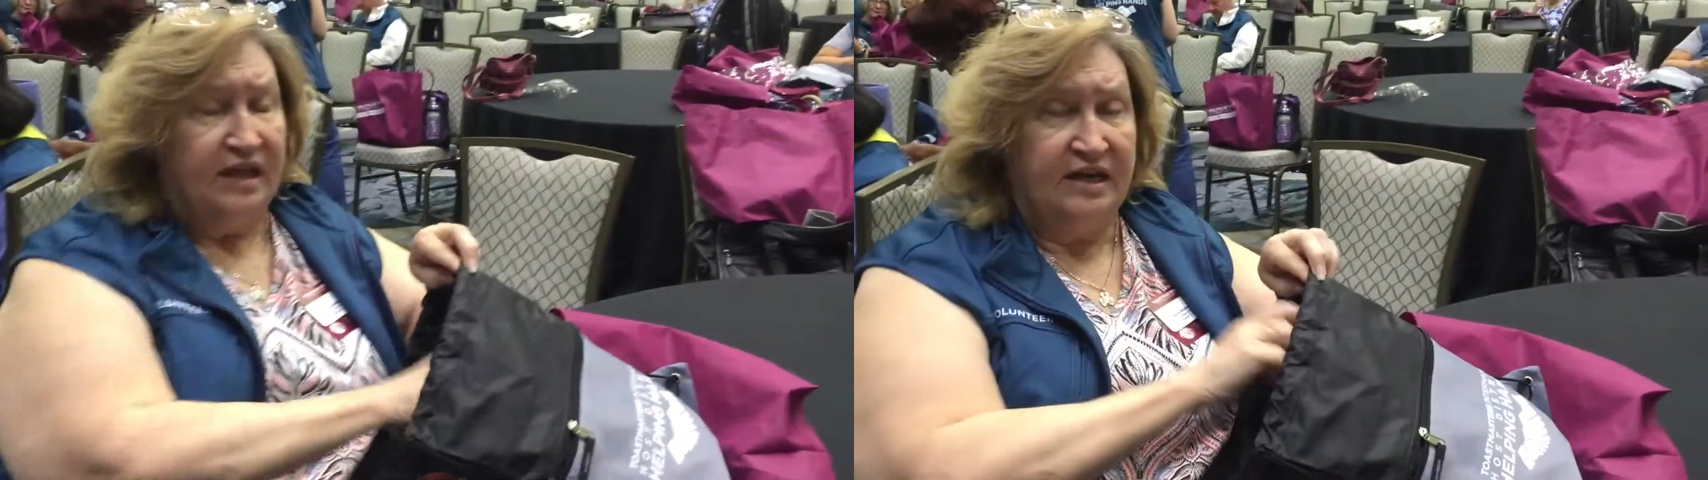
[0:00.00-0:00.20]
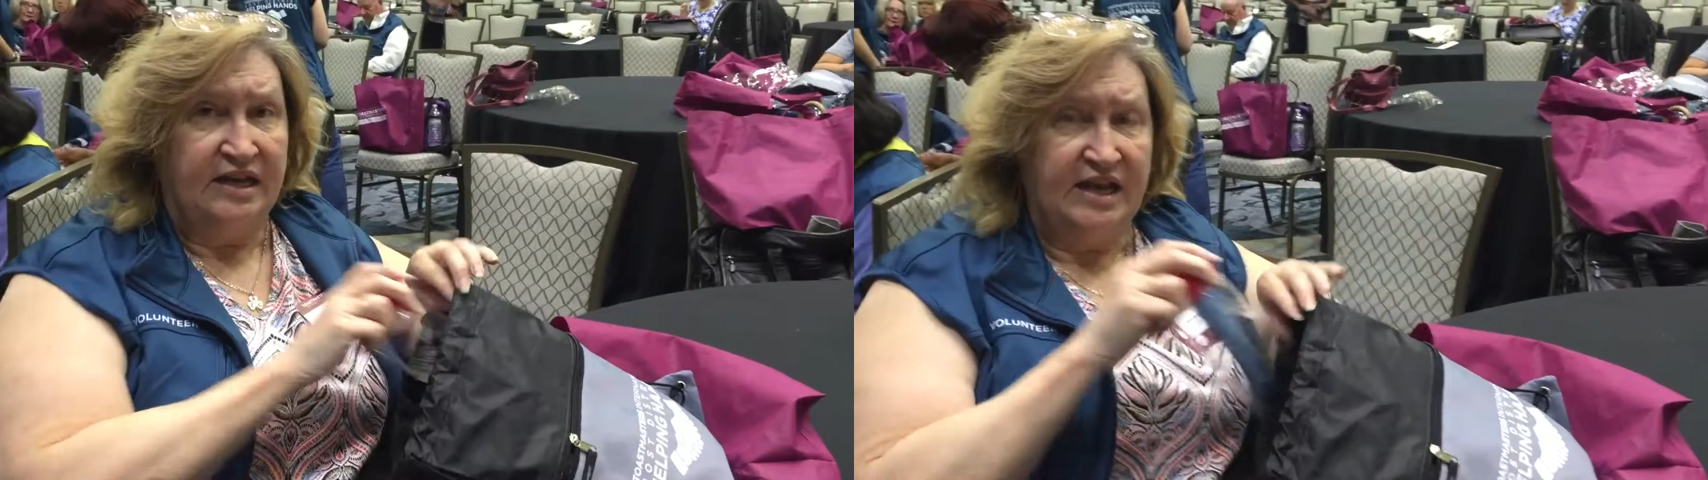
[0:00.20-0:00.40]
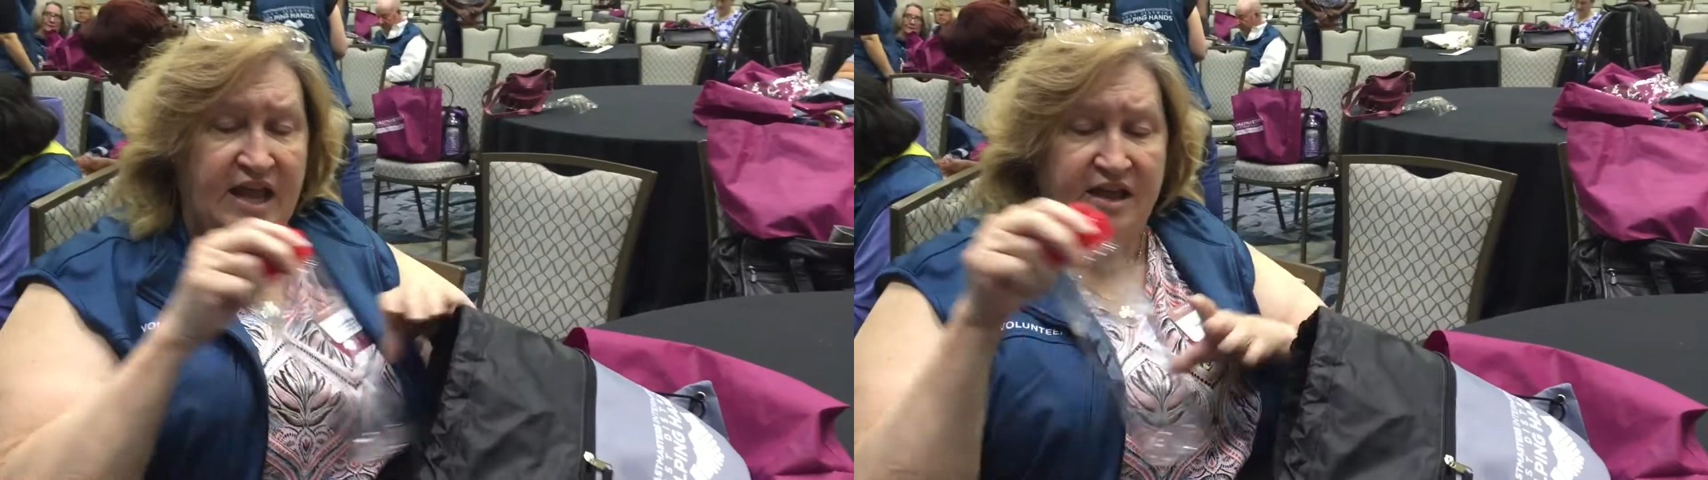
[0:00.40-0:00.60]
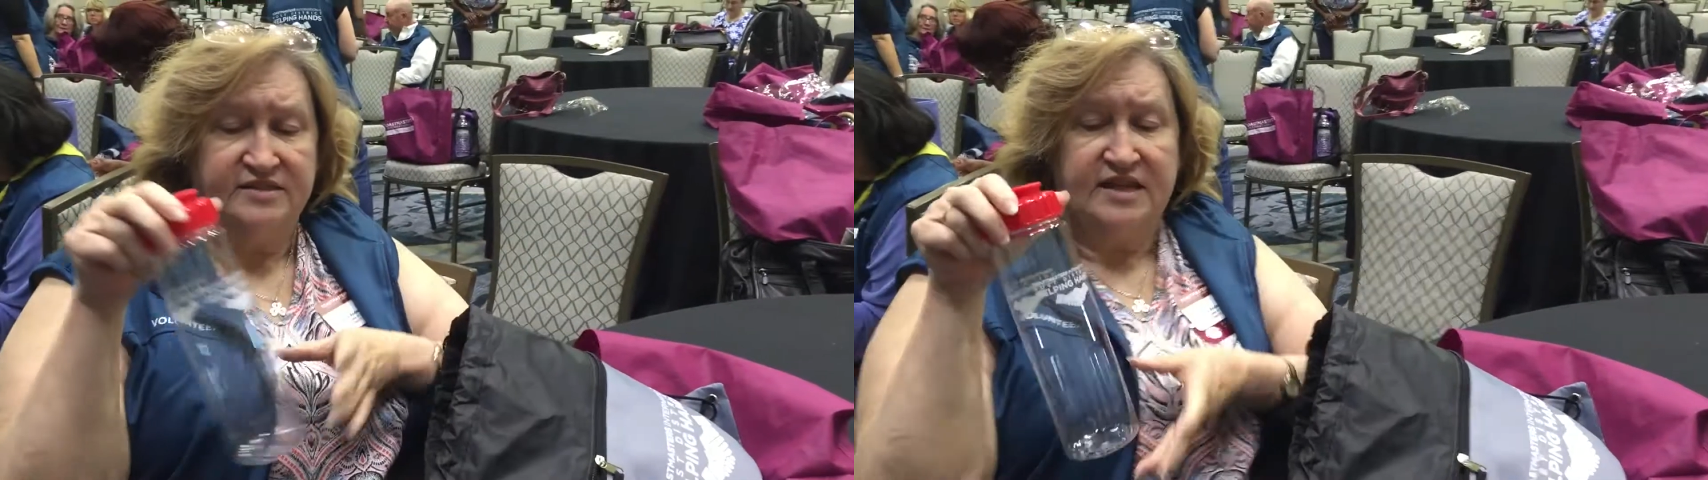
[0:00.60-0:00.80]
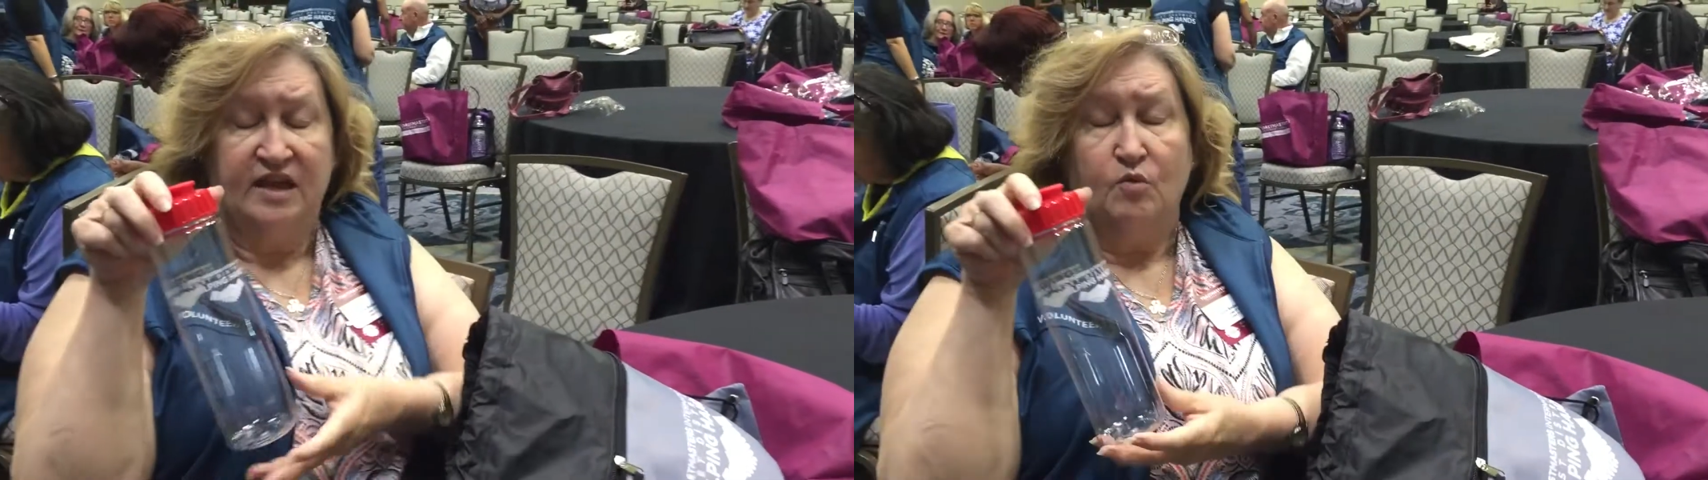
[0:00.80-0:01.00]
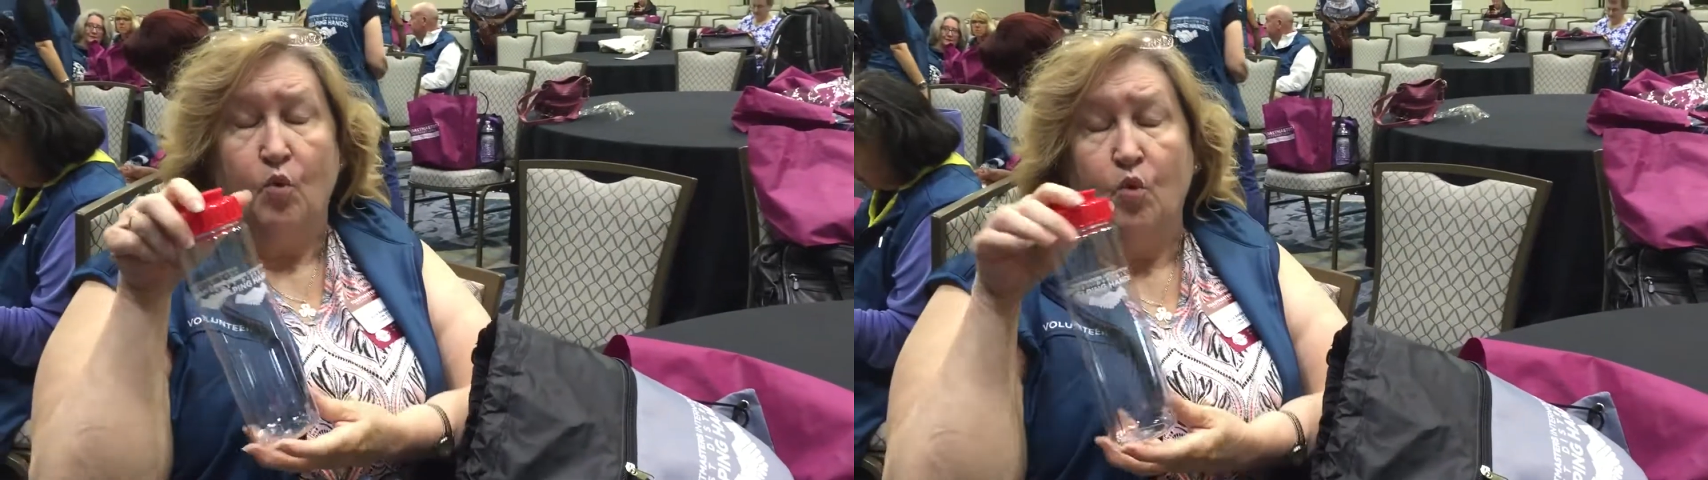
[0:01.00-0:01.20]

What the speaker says: And it has a